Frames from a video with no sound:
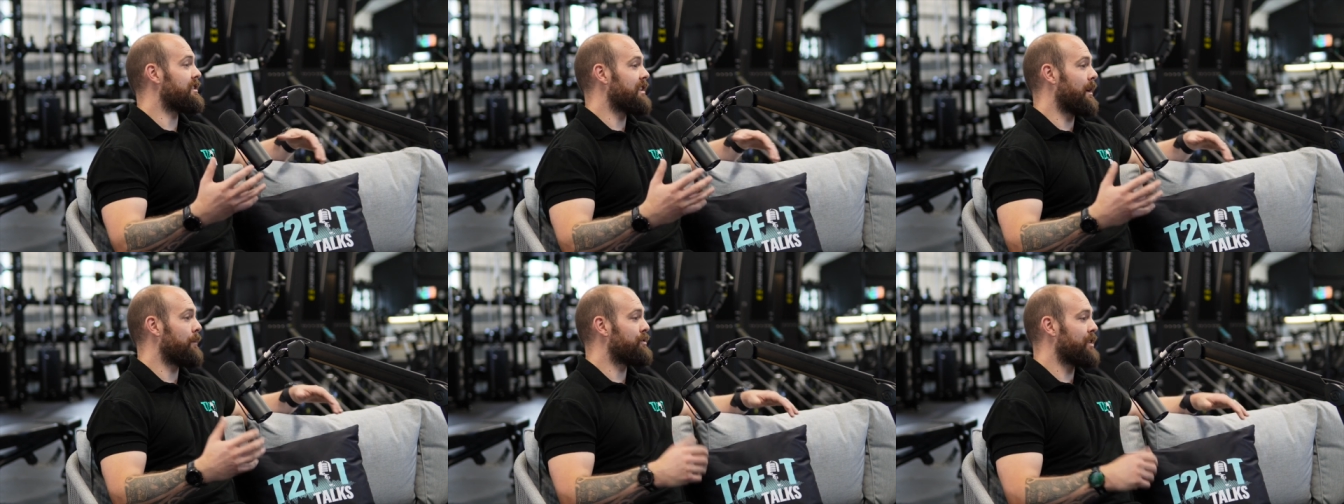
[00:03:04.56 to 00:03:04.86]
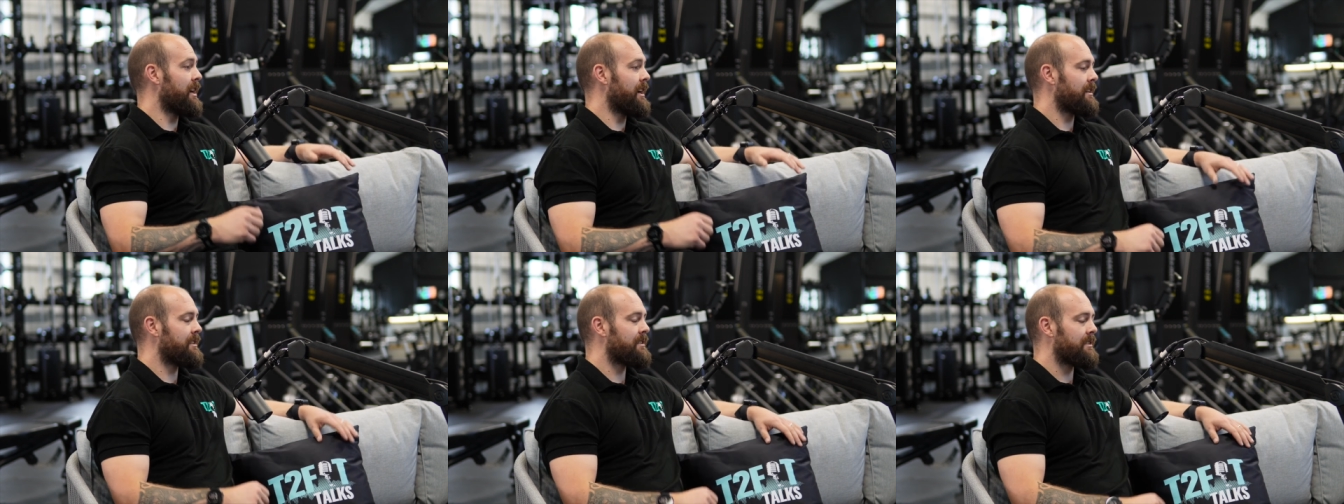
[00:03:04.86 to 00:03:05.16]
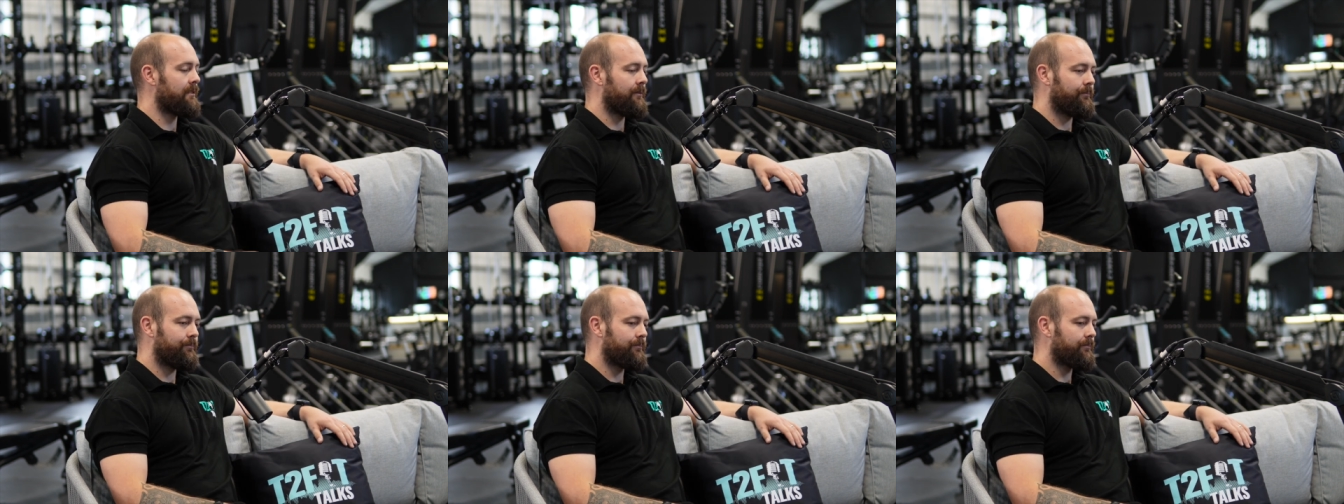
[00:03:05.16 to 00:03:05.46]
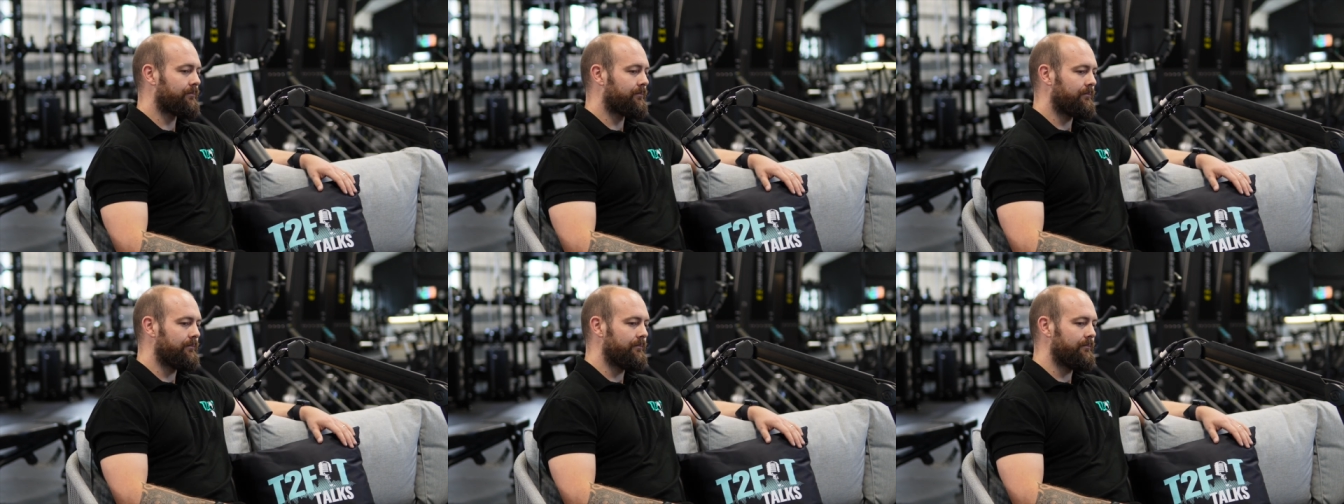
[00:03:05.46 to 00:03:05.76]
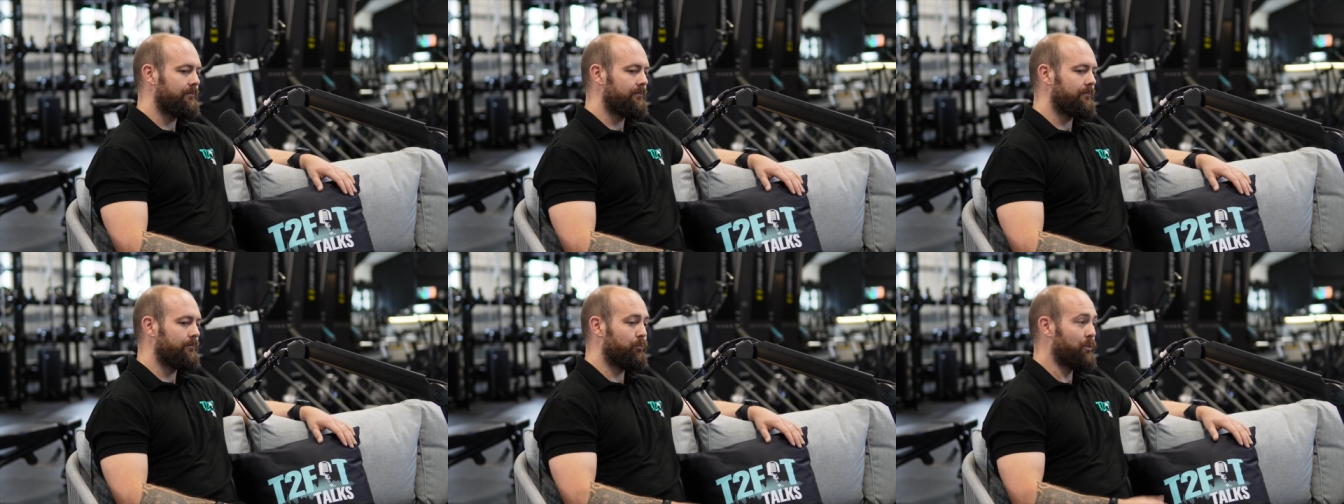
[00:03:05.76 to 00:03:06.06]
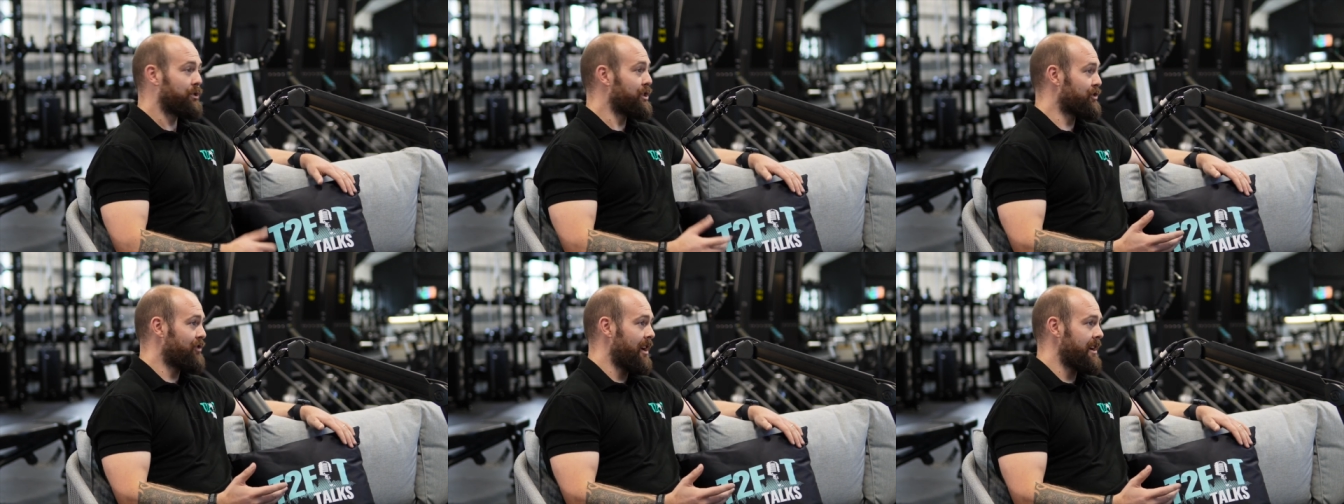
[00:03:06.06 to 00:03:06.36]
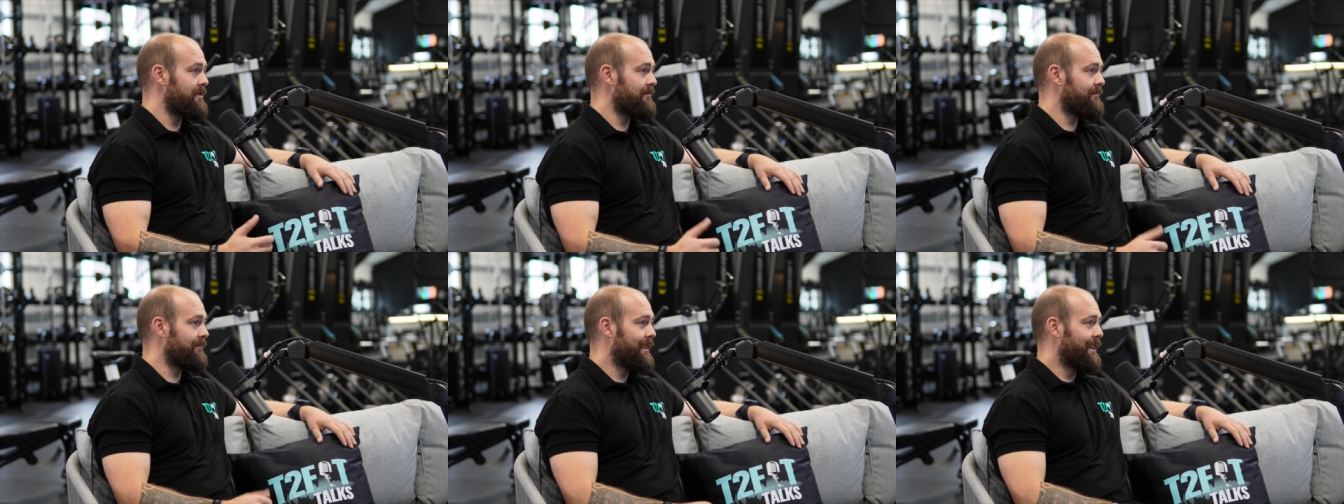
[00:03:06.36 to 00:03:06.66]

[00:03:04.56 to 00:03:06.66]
subjects, which is great.